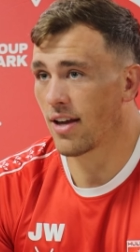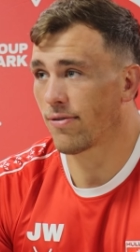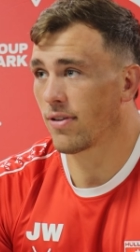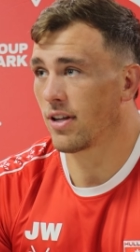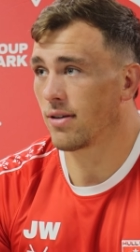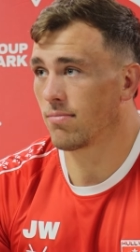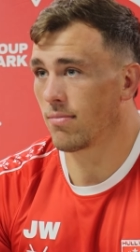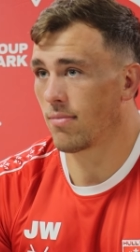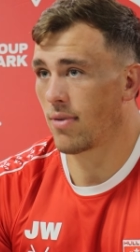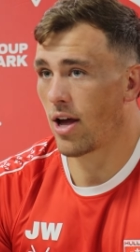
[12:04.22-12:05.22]
definitely
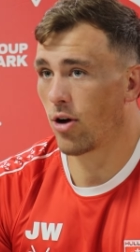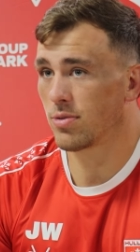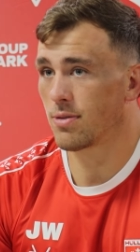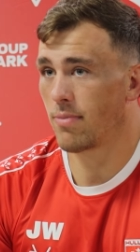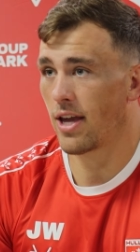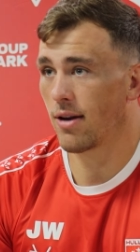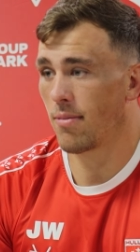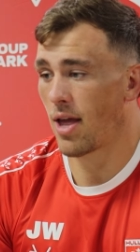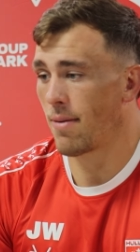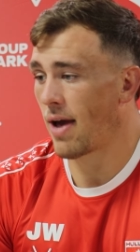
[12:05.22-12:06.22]
helps me
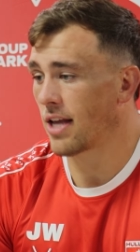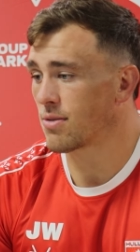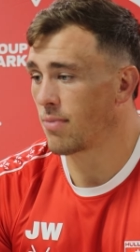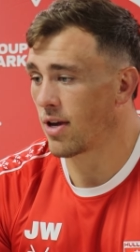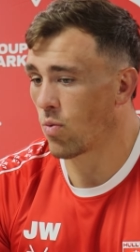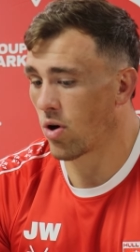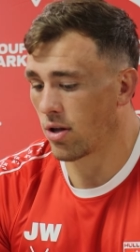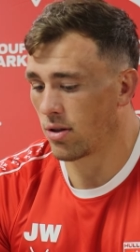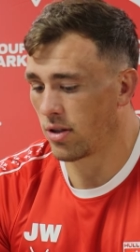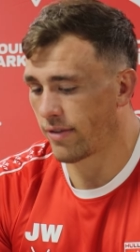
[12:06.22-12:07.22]
and makes me want
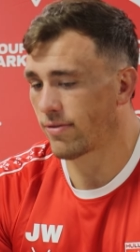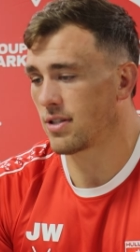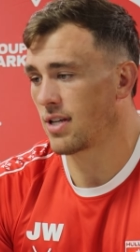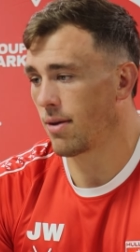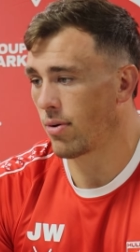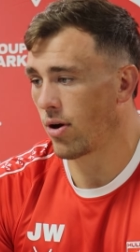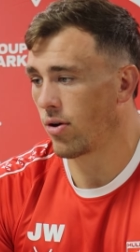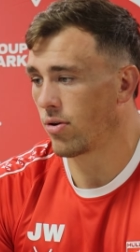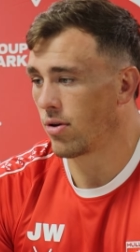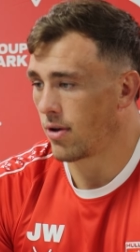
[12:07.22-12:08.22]
to lift the
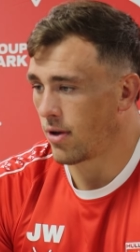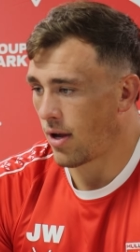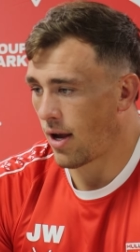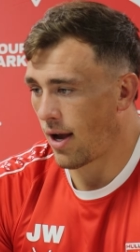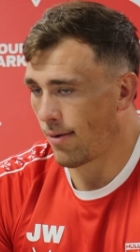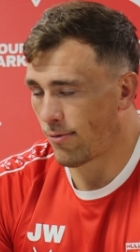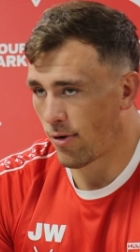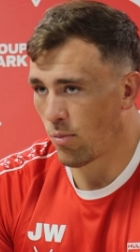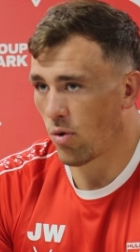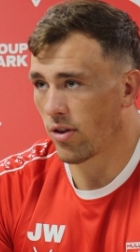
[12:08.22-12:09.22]
tempo
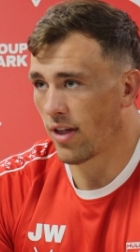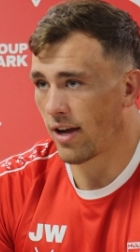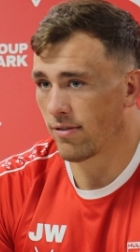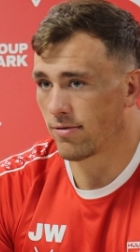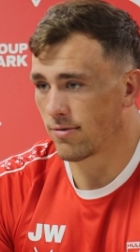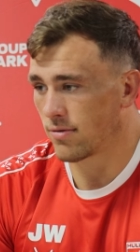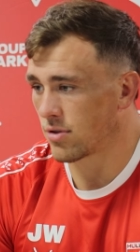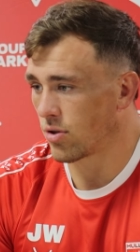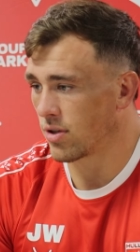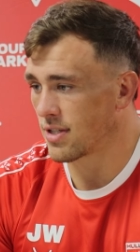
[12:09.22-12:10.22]
from what they've
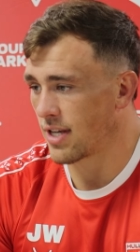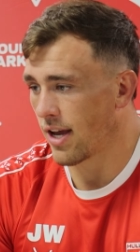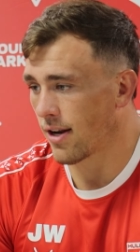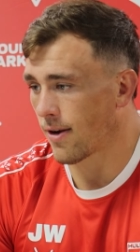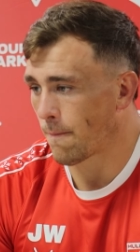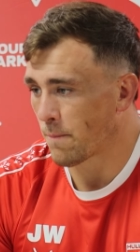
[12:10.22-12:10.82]
sort of set.